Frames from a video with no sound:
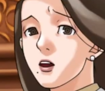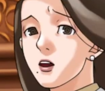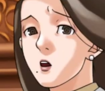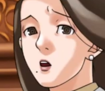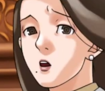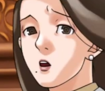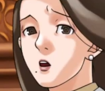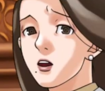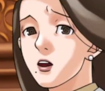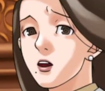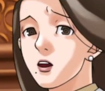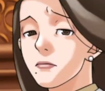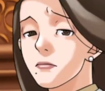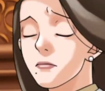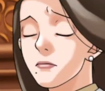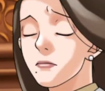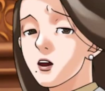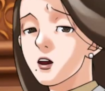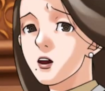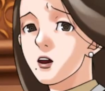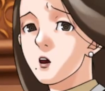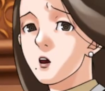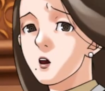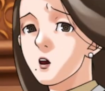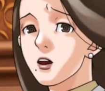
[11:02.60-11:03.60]
Remember to
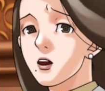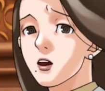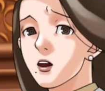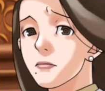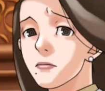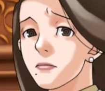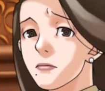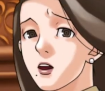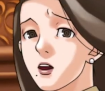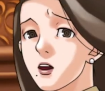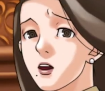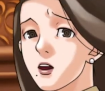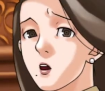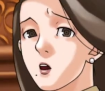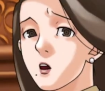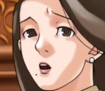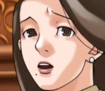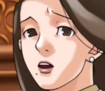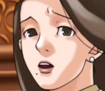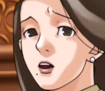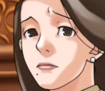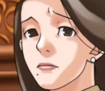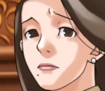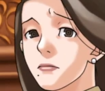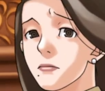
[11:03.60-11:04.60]
check it often.
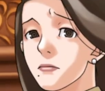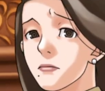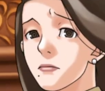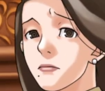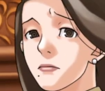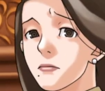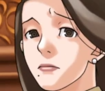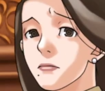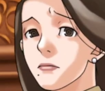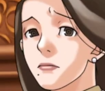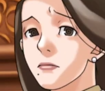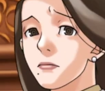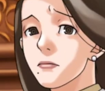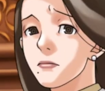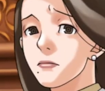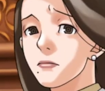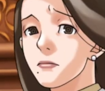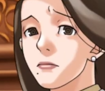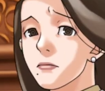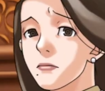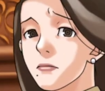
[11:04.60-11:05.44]
Do it for me.